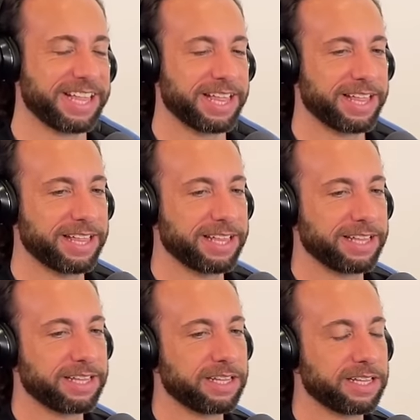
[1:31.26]

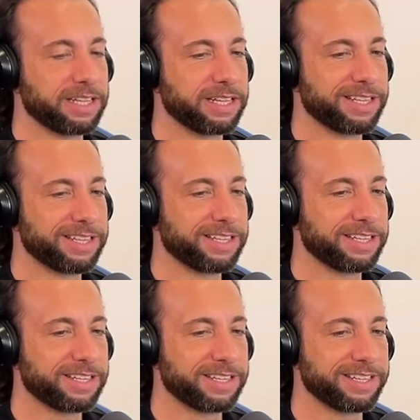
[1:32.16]

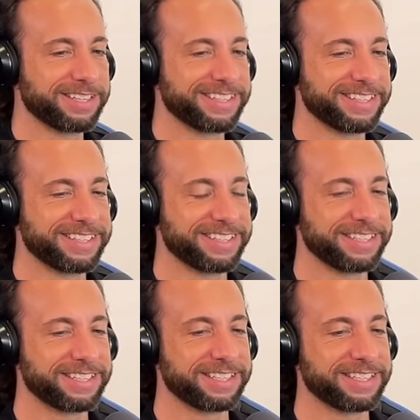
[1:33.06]

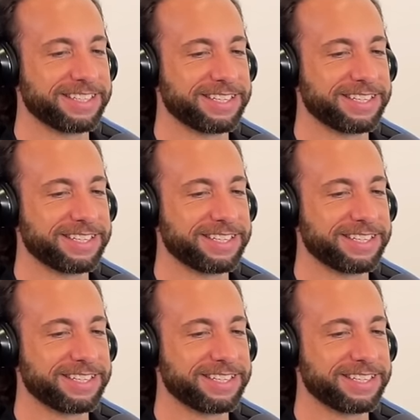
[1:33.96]
(silent)